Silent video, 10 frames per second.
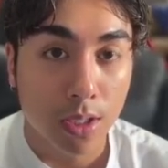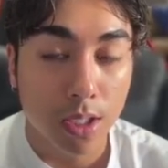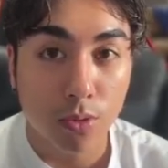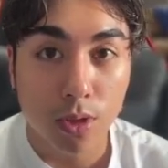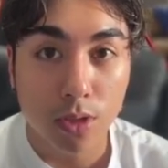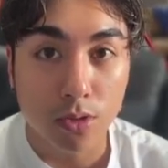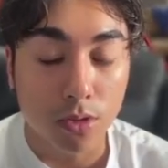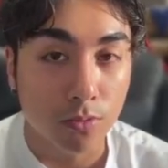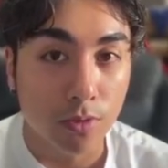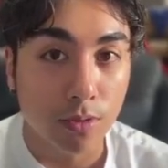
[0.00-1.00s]
keywords
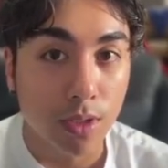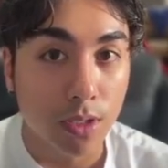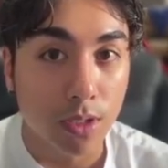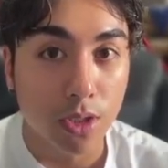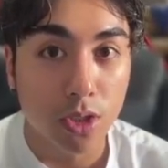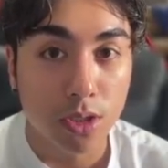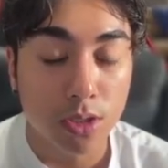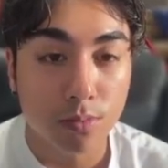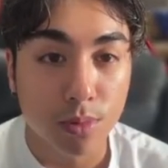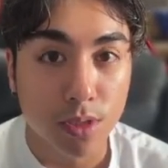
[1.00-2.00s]
or very
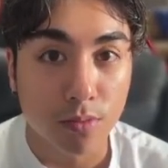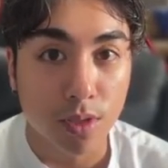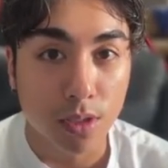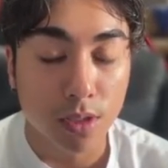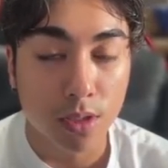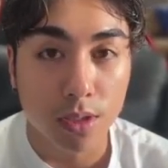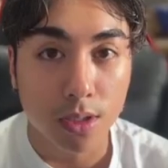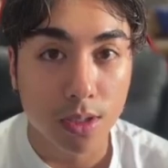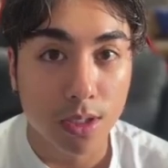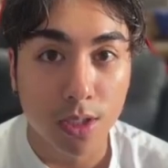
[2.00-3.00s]
niche specific
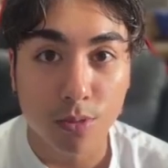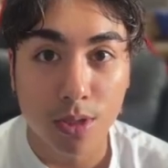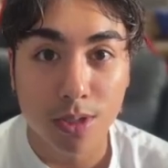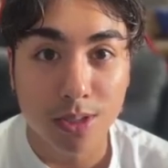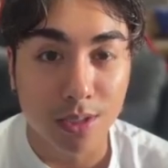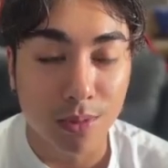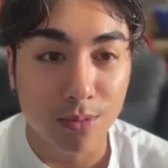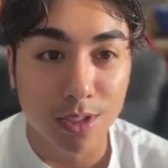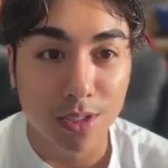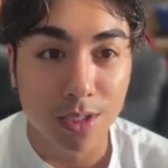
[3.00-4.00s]
keywords, like
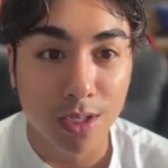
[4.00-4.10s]
maybe